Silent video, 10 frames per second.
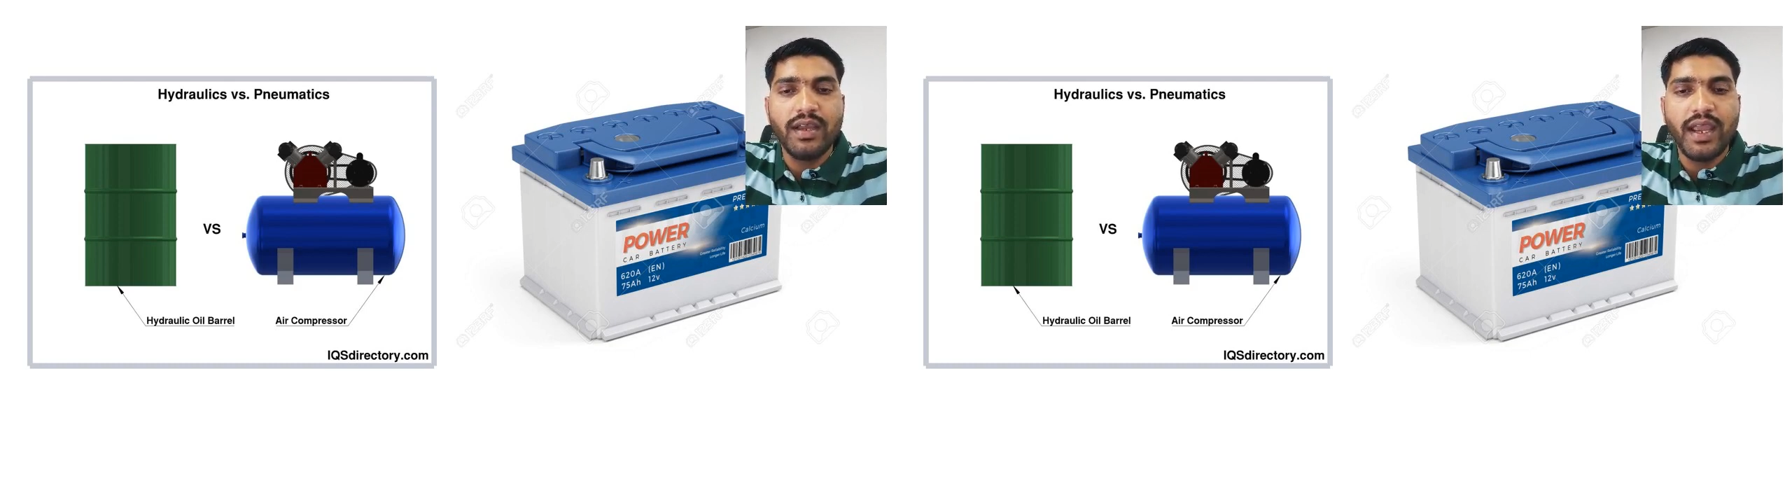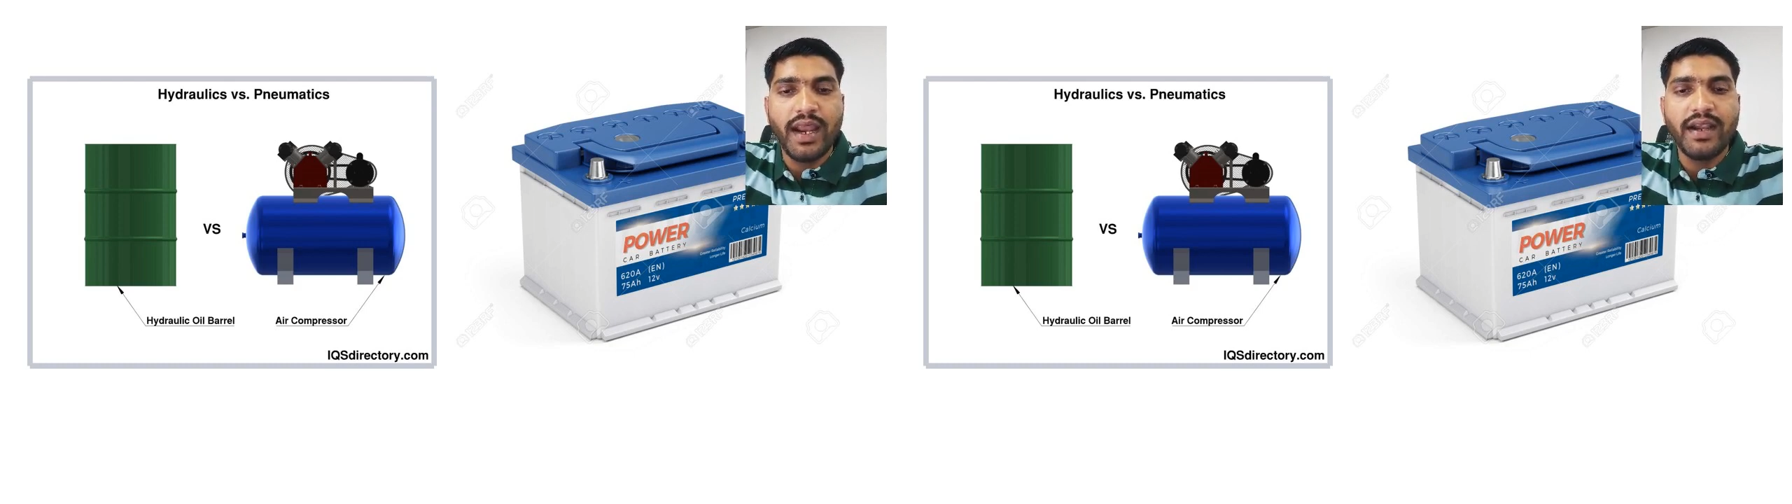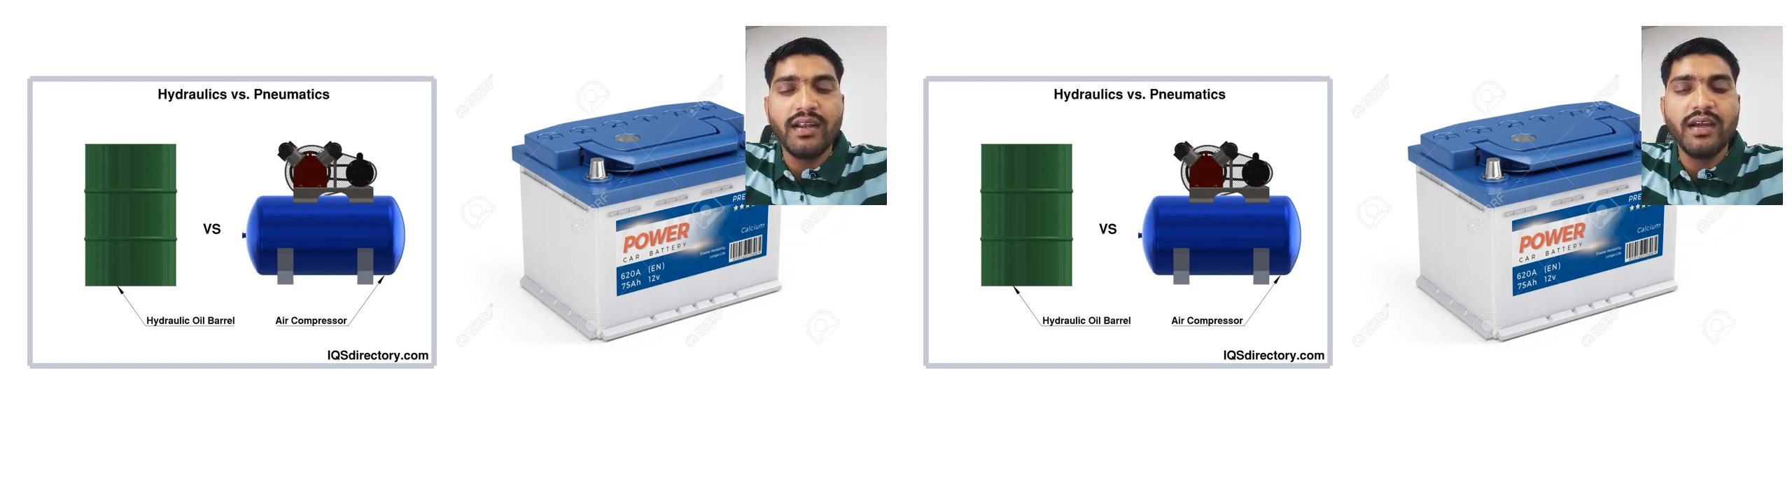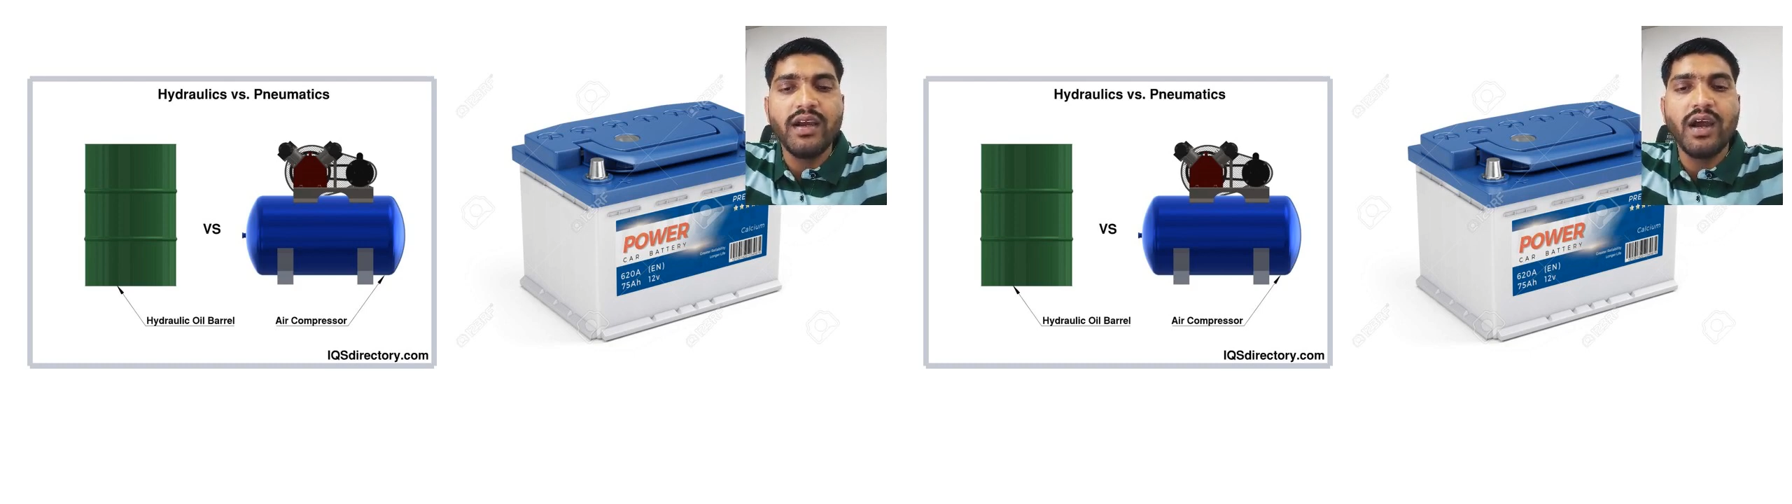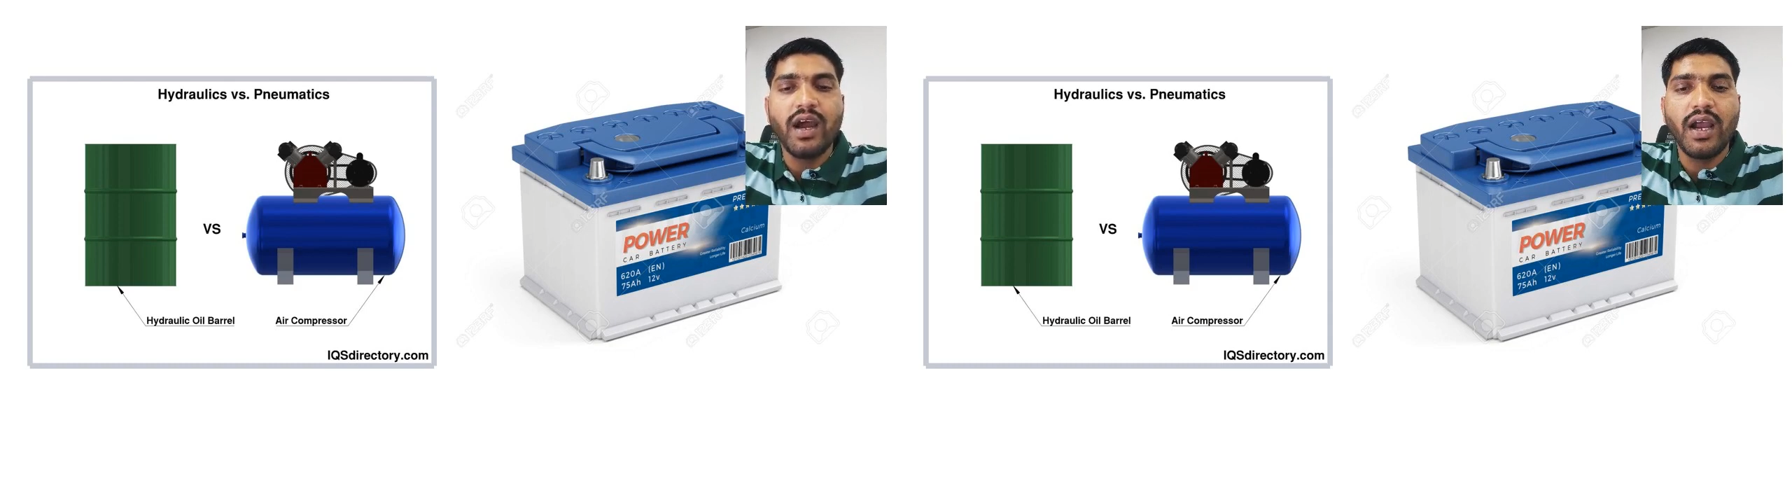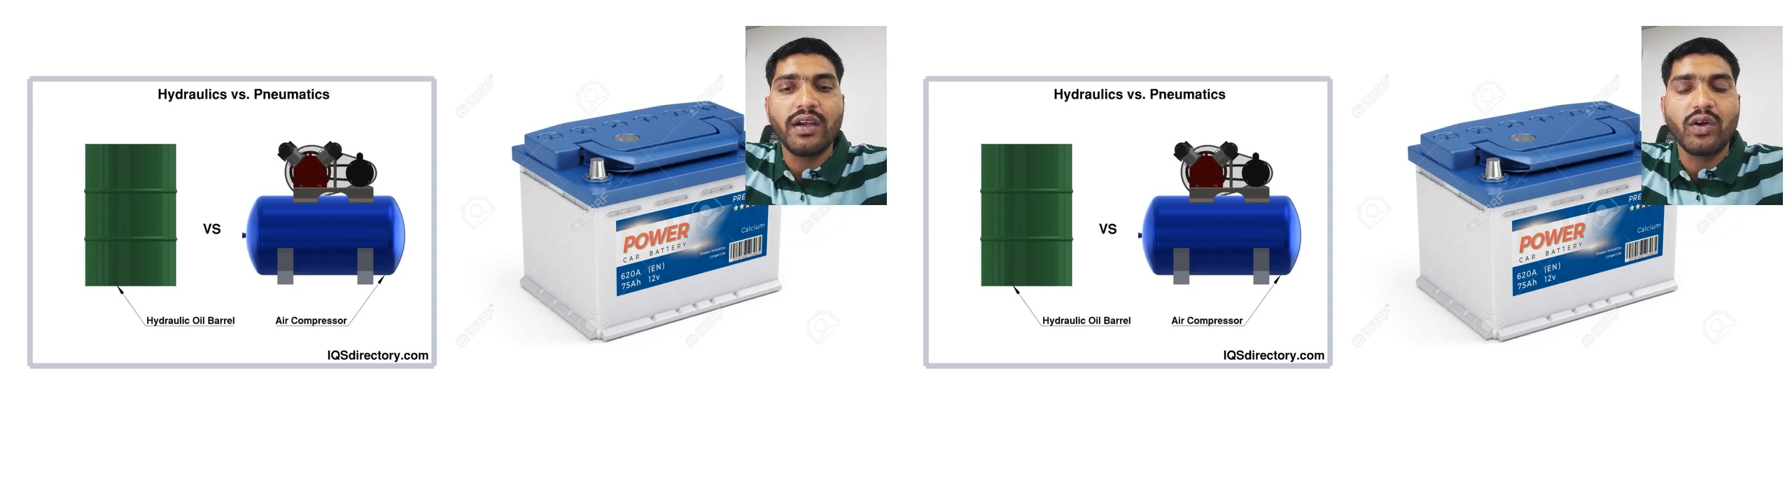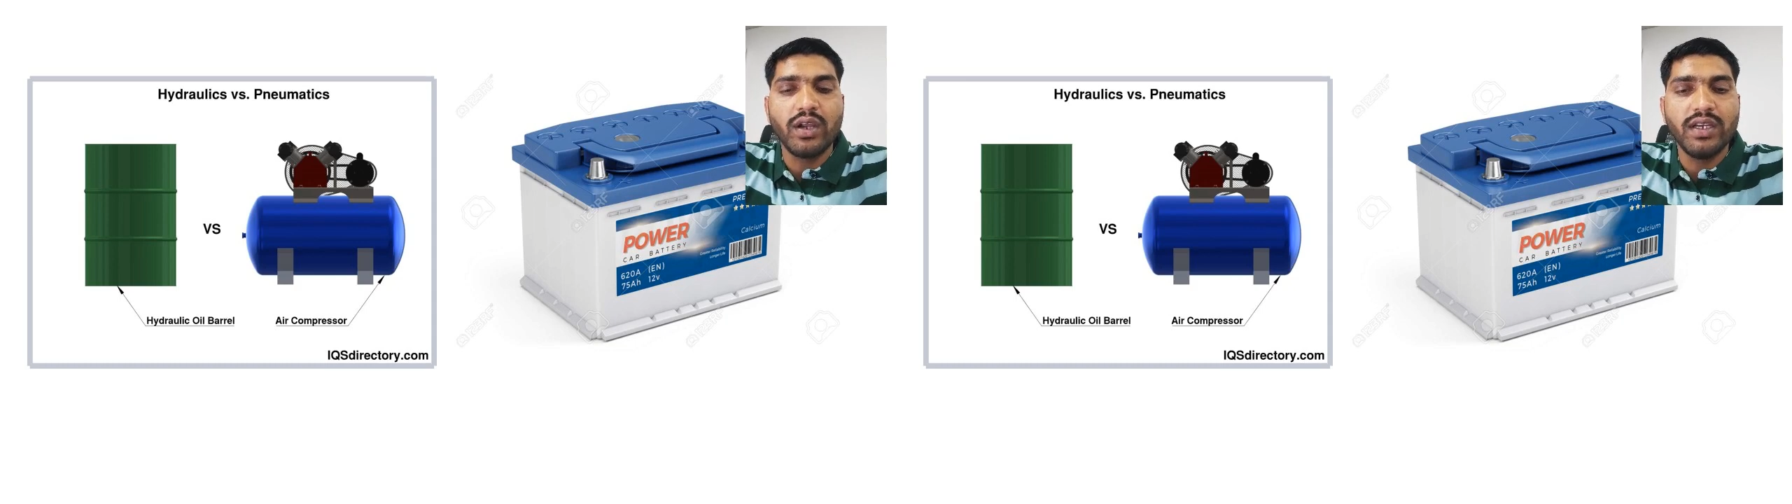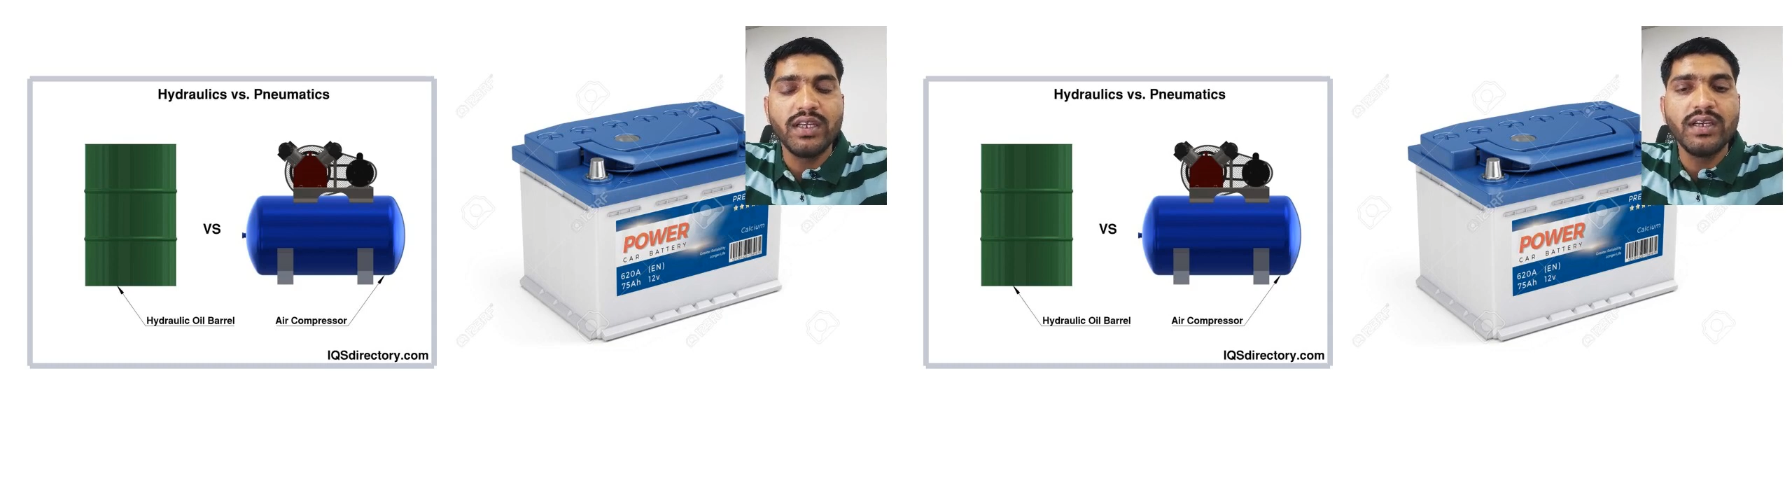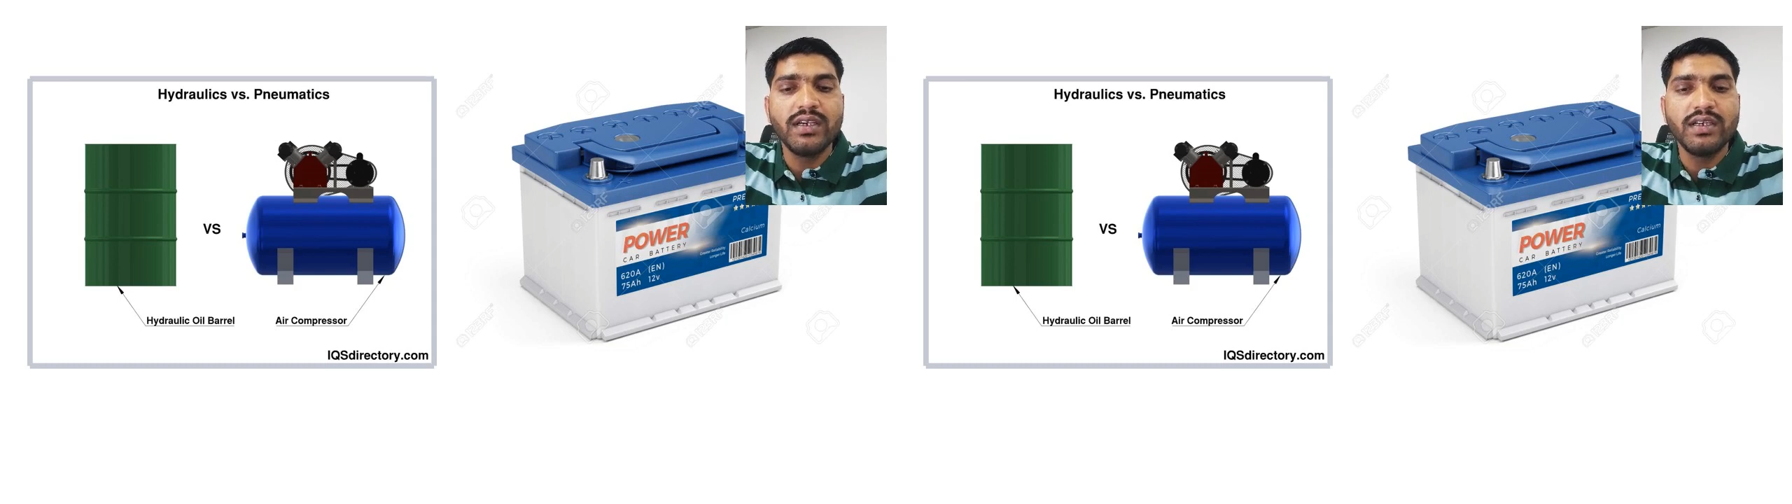and hydraulic